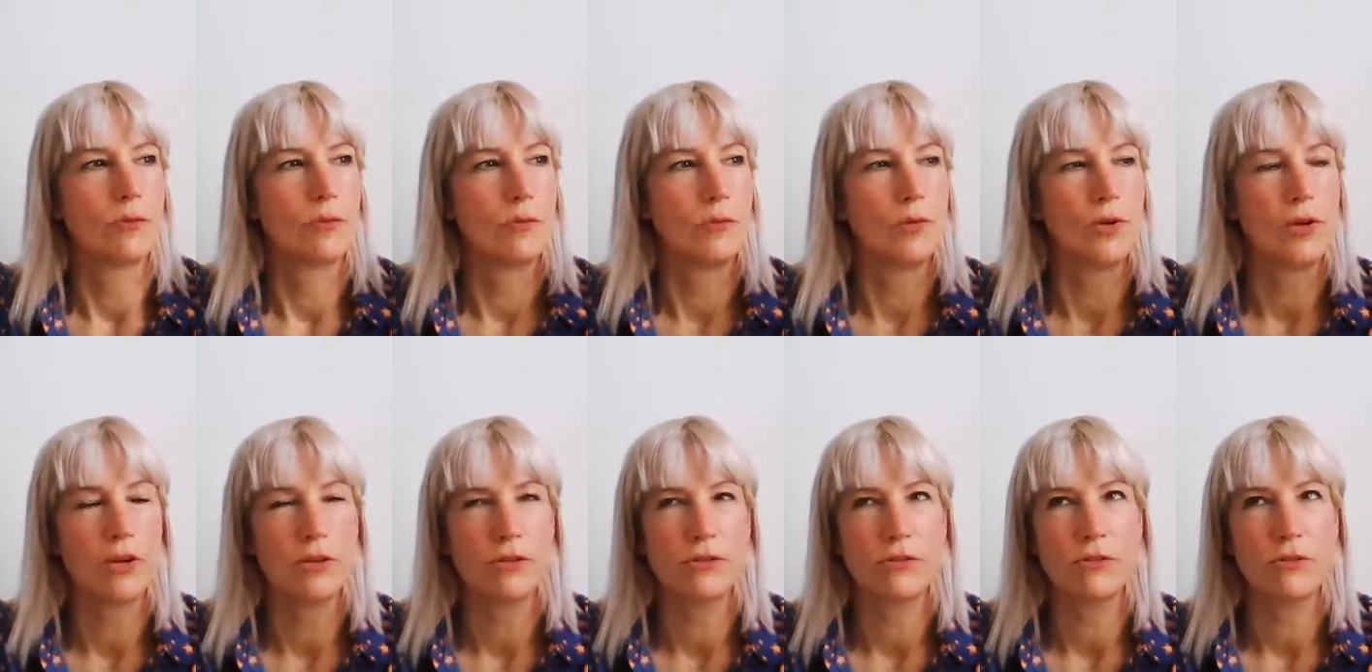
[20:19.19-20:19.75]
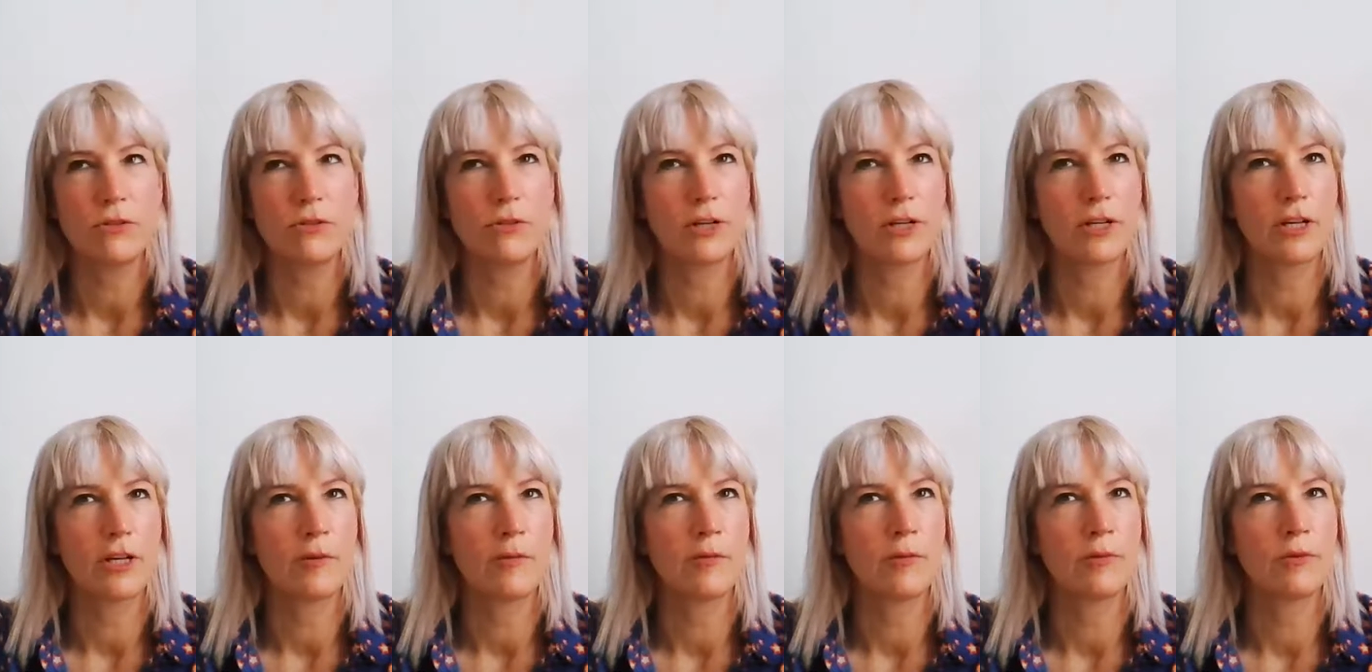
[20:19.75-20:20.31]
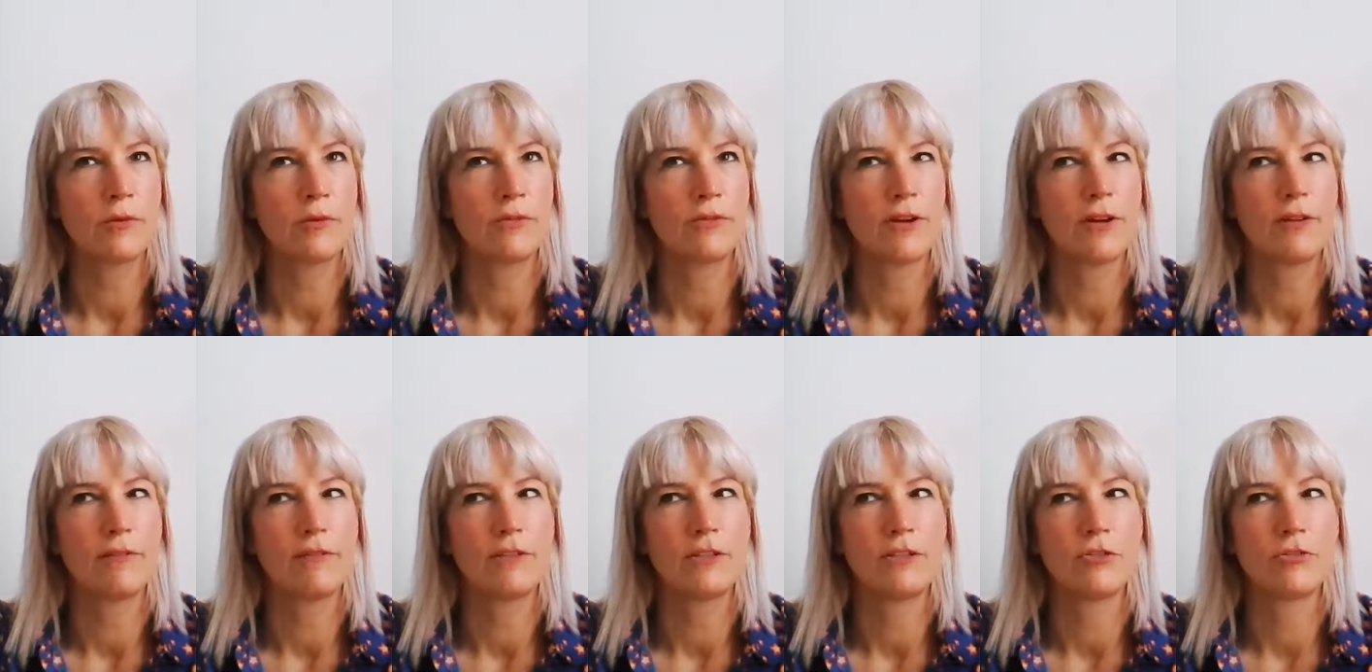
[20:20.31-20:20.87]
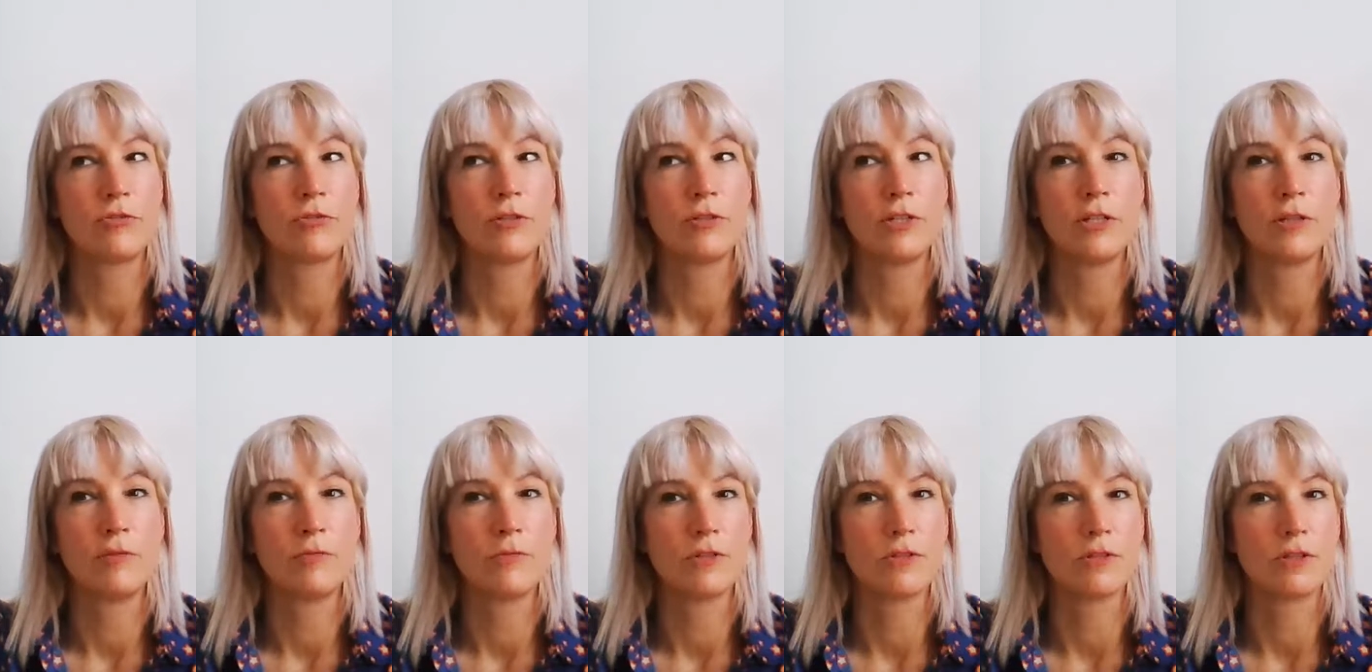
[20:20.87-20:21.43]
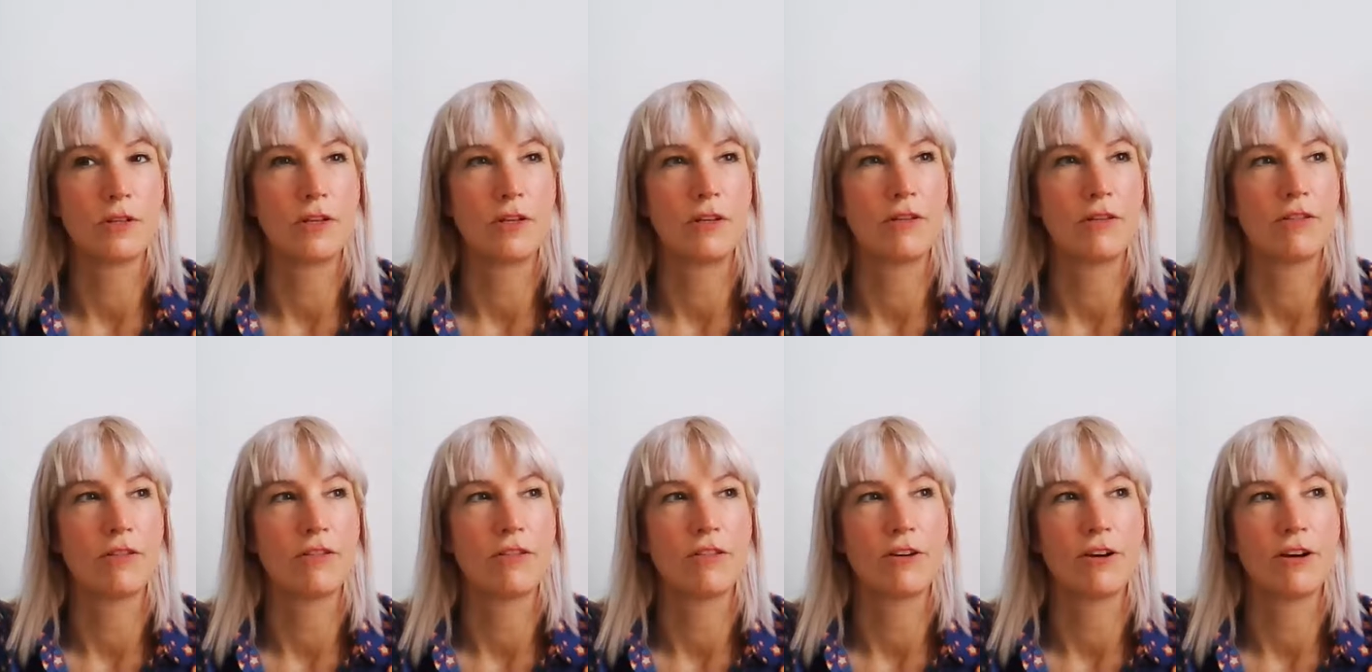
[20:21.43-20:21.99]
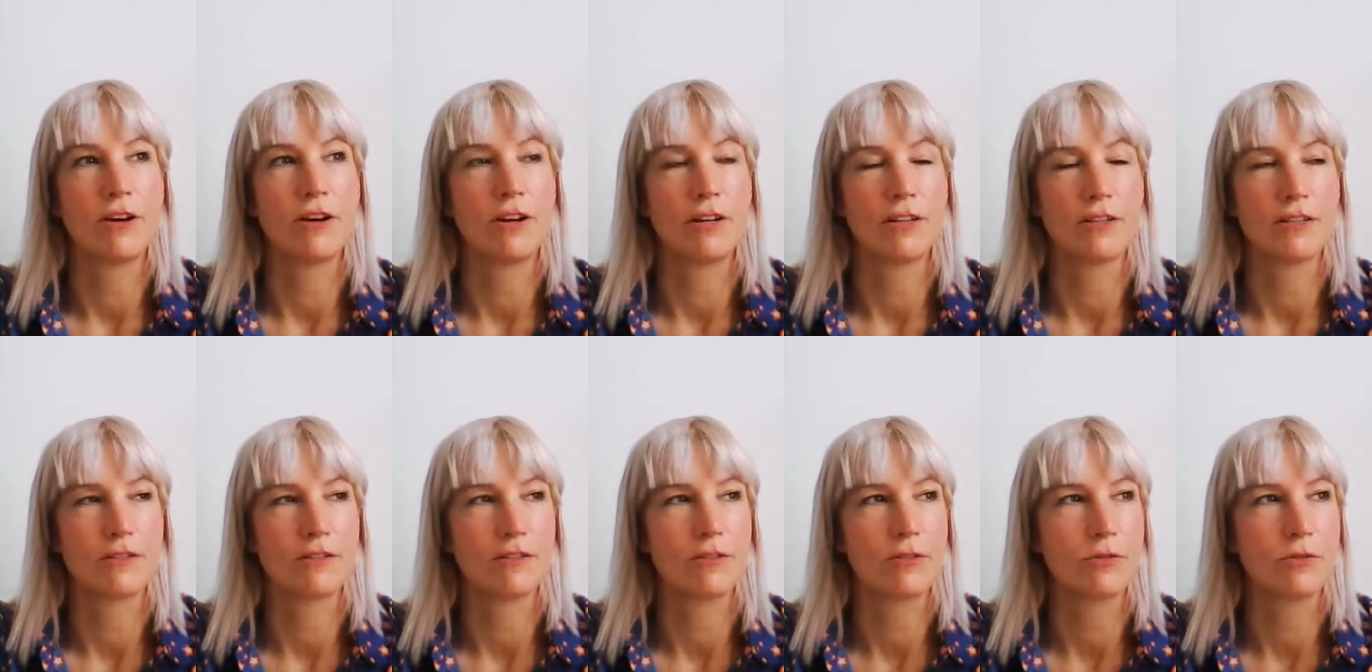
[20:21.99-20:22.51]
We also are capable of having dreams and thoughts.